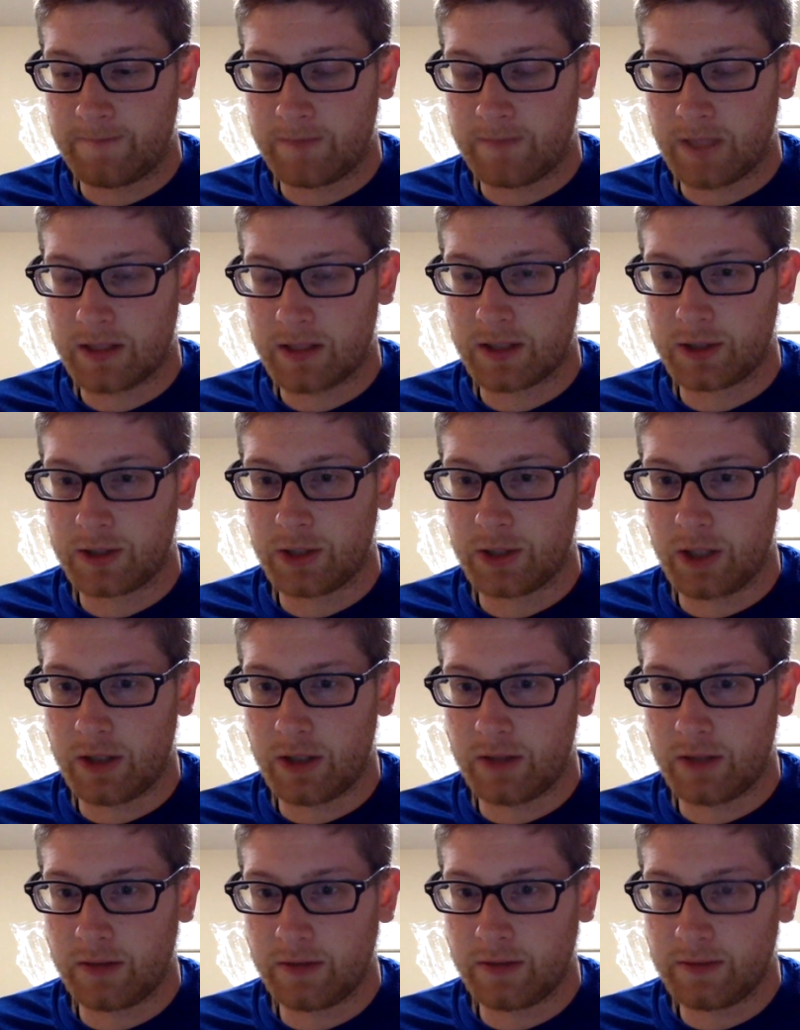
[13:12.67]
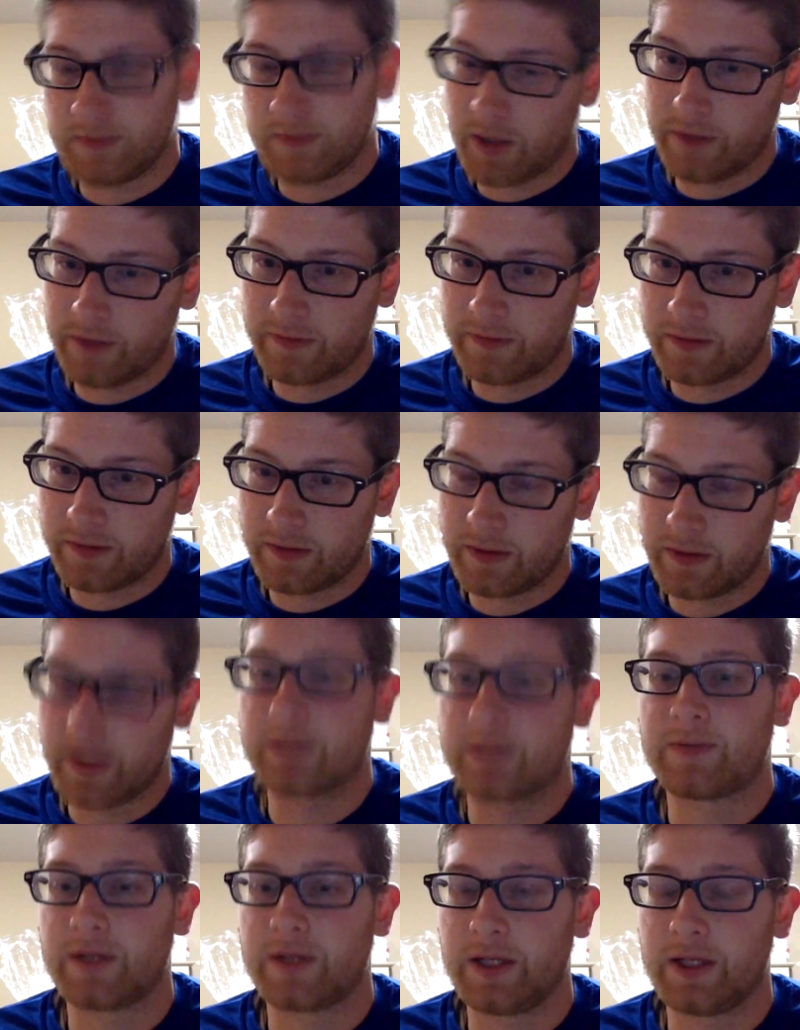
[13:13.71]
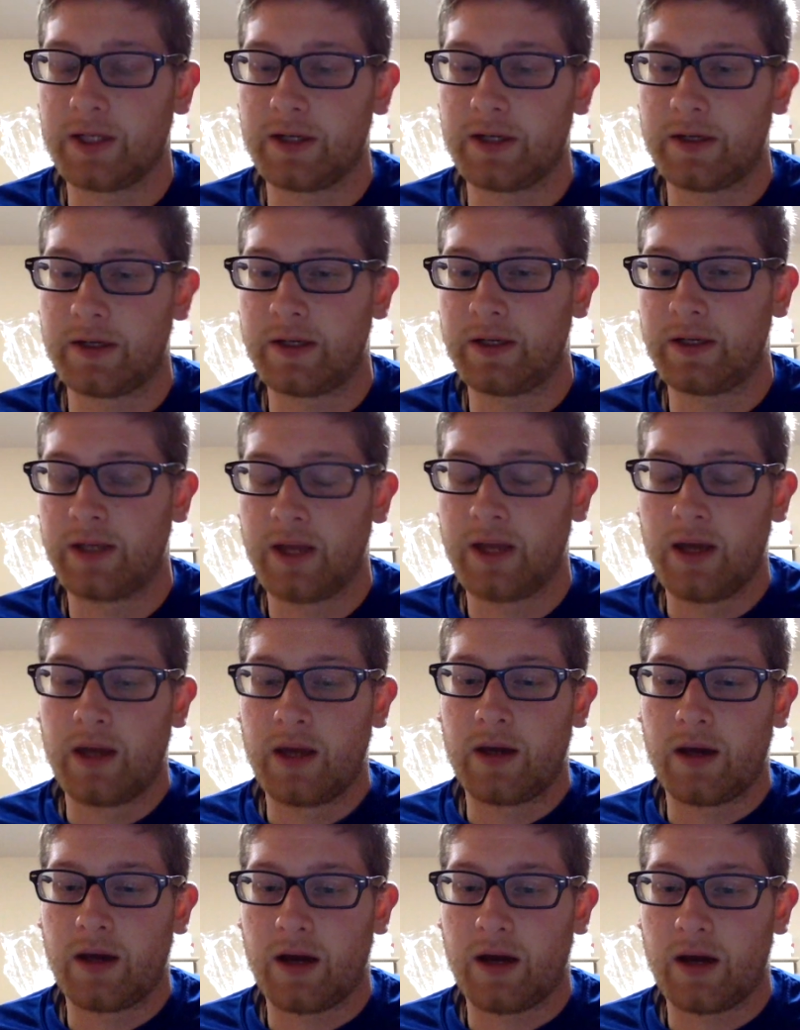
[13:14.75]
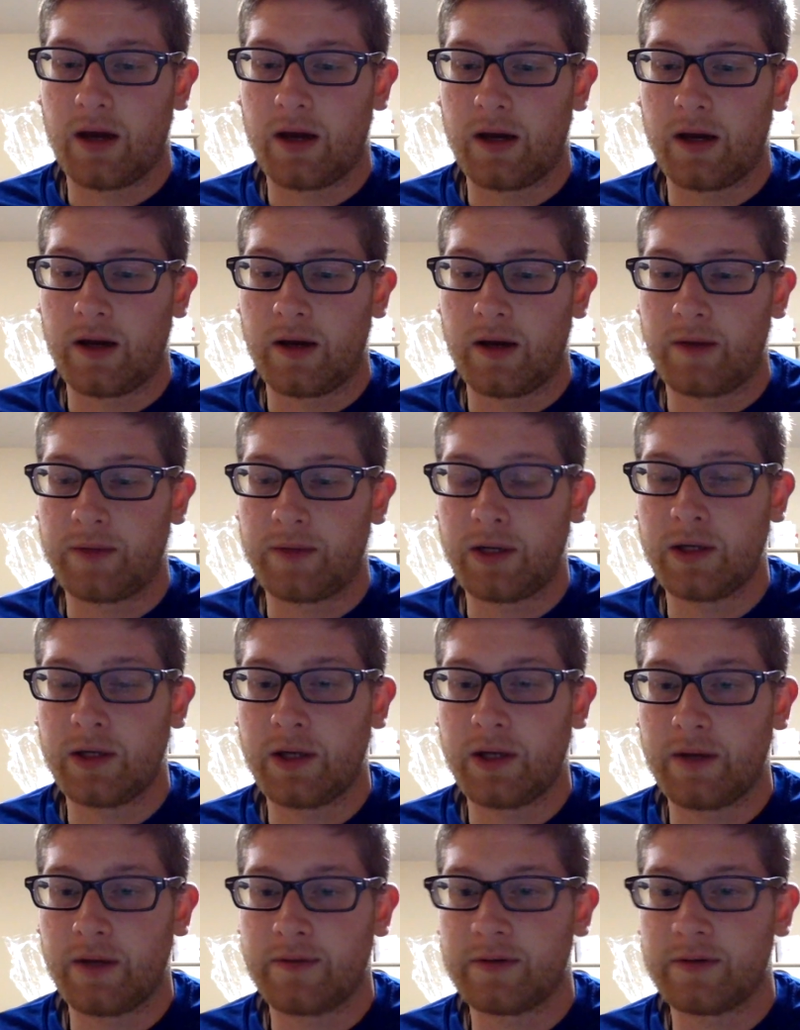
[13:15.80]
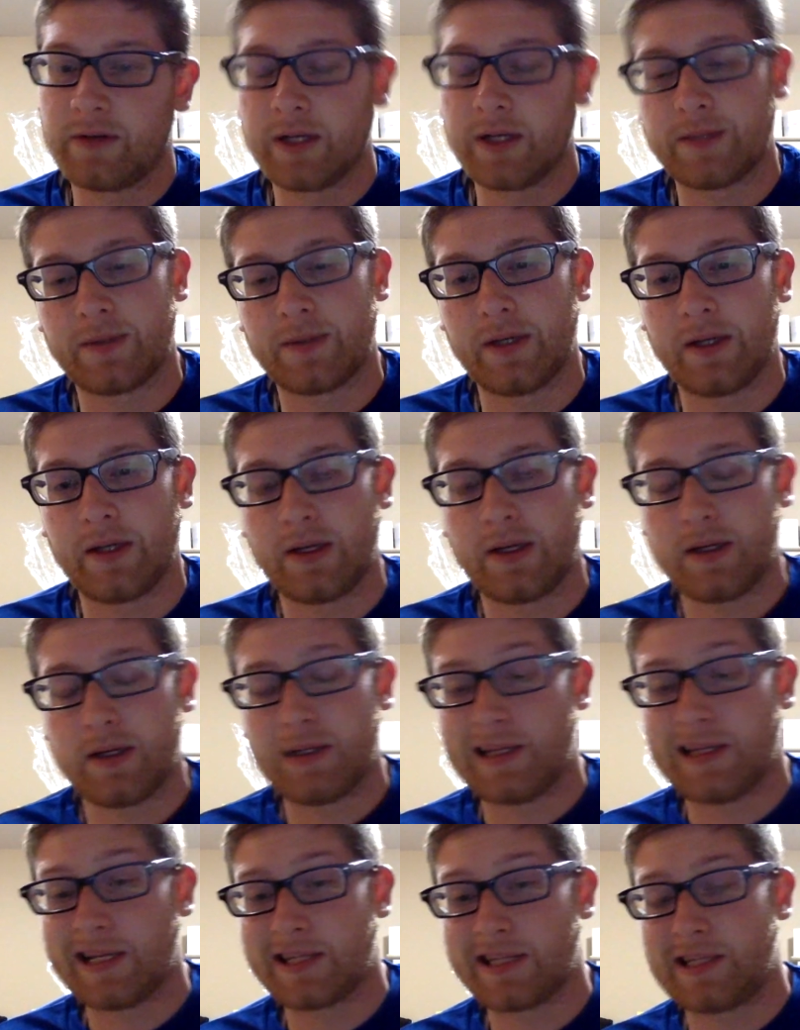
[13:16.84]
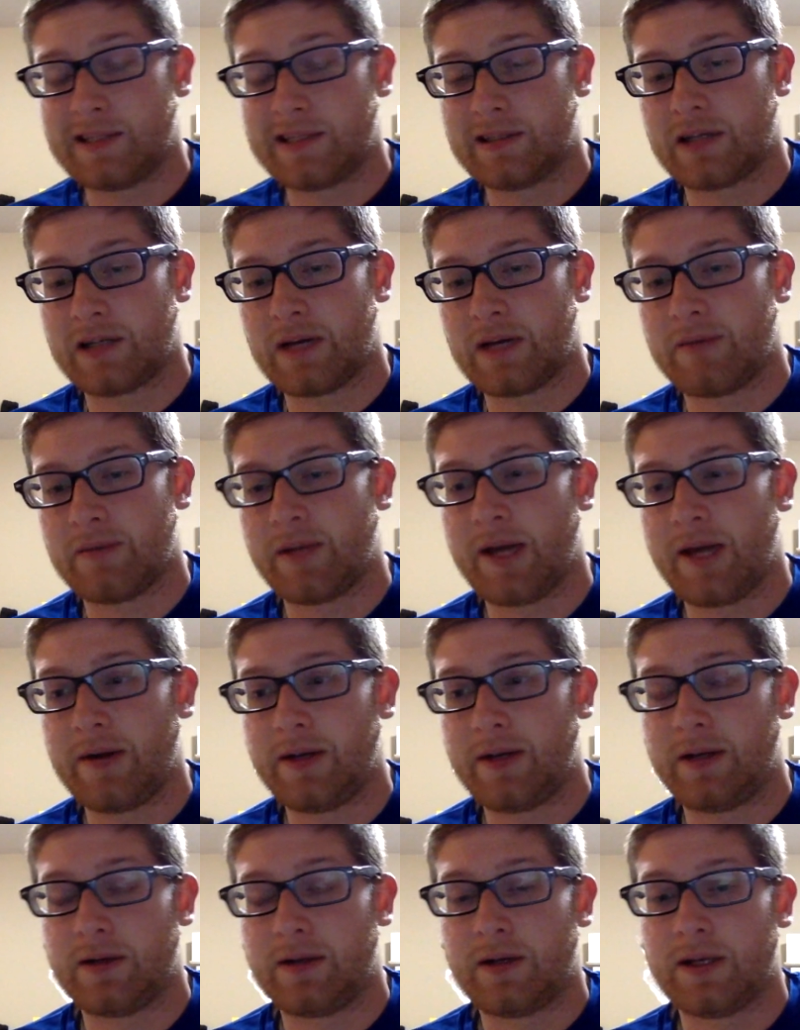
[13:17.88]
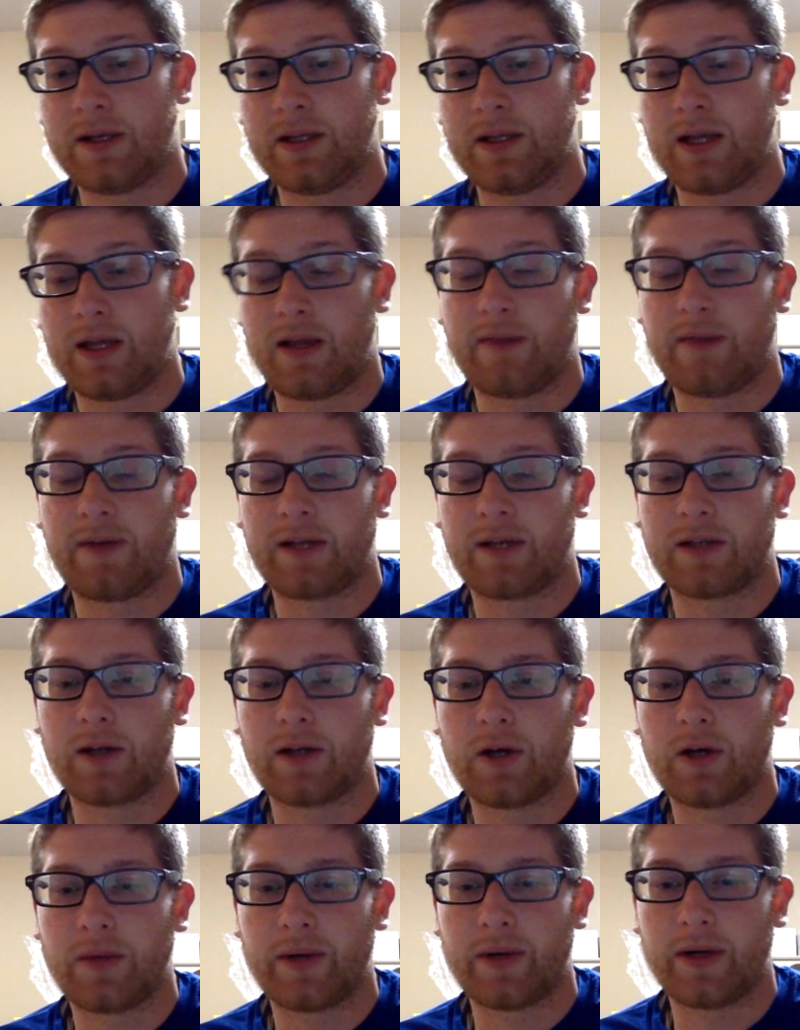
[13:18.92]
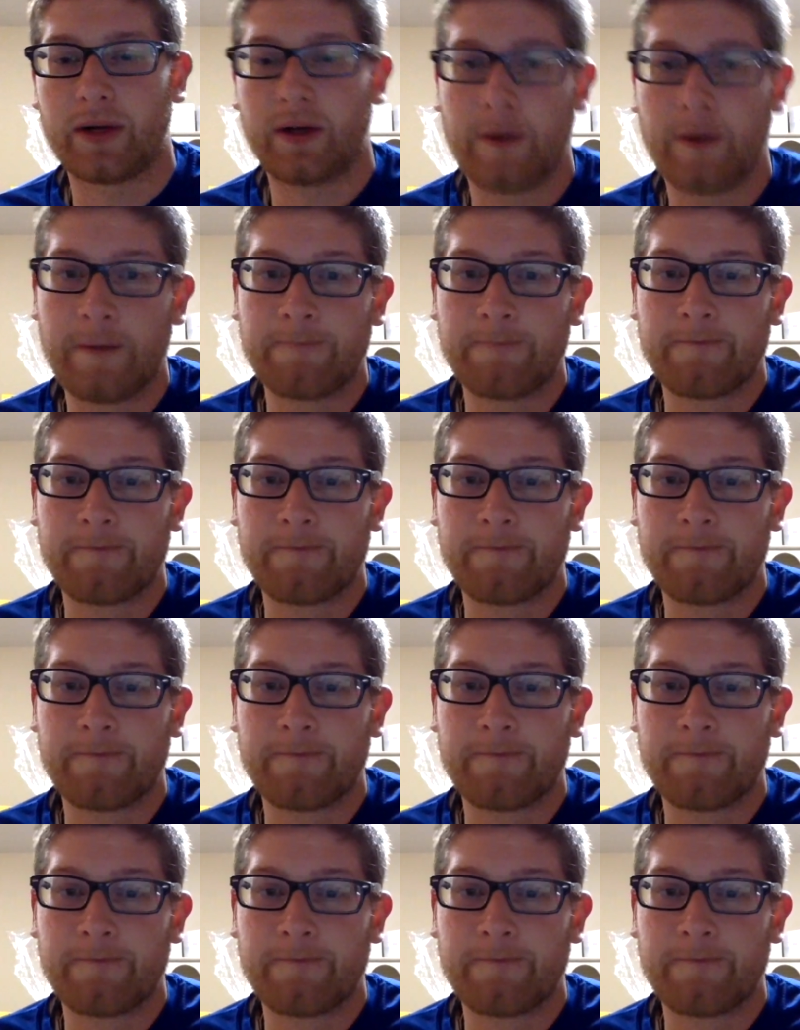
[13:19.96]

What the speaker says: Jessica Jones, Marvel, that's pretty good. Daredevil, that's pretty good. The next season's coming out here at the end of October.